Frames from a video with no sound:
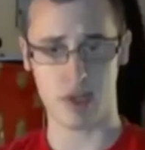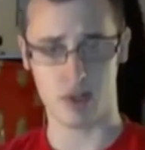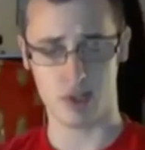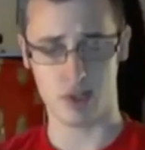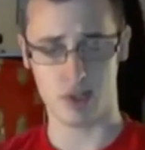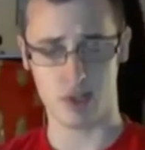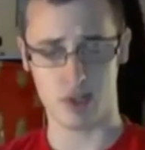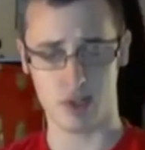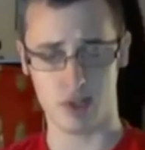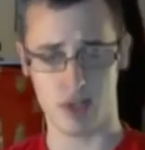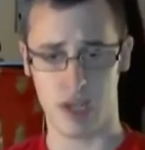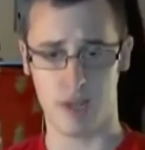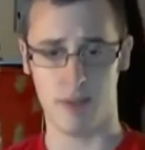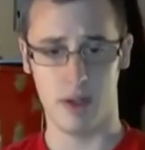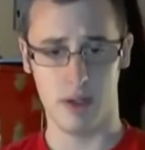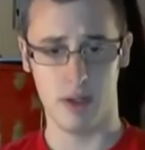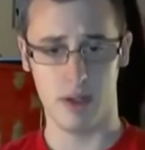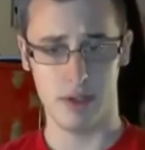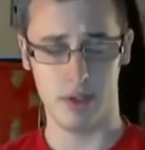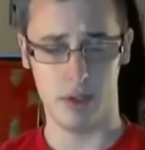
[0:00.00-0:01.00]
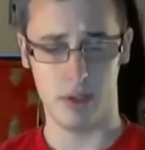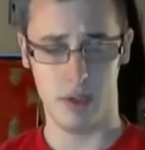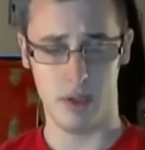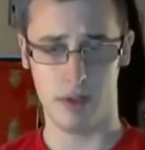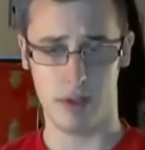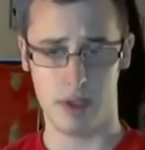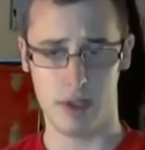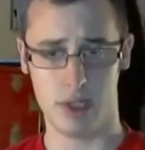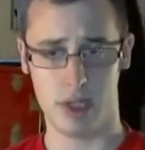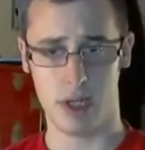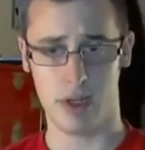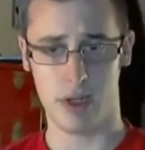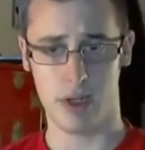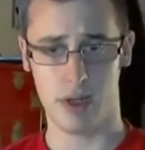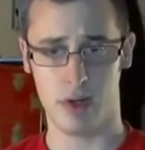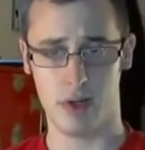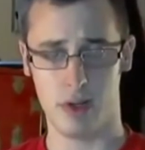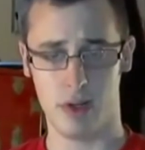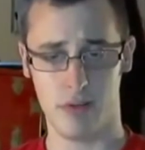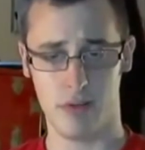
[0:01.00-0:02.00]
your team. You heal each other,
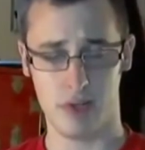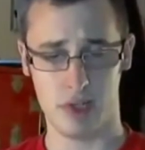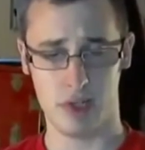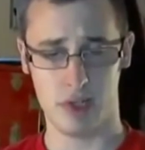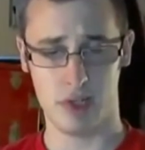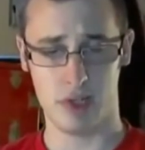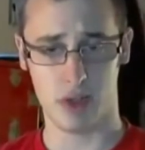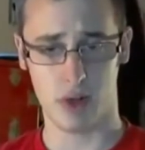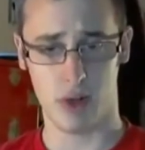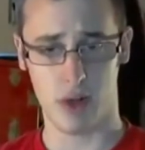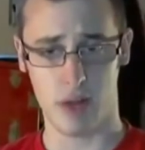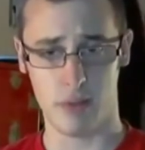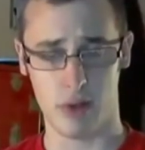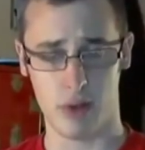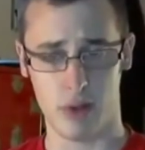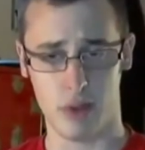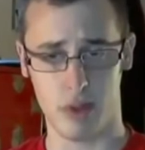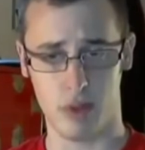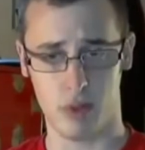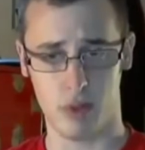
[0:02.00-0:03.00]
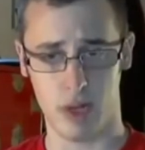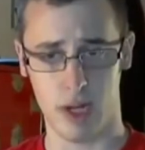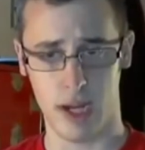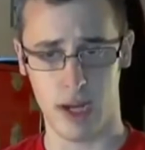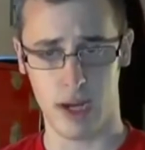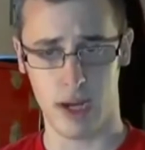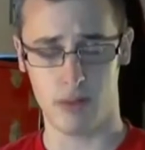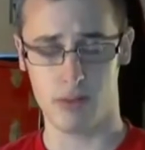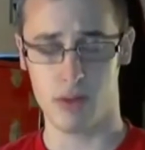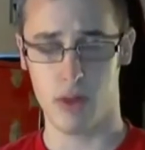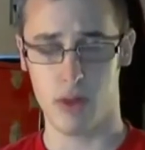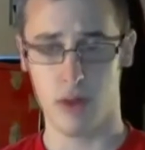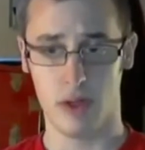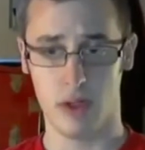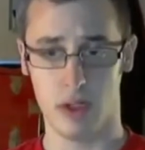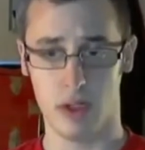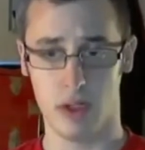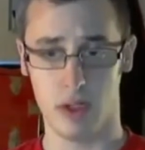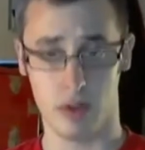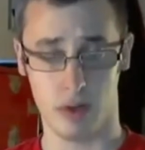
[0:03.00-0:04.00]
you give each other ammo when you run out,
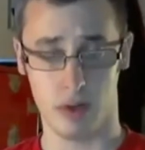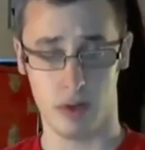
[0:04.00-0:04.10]
if you're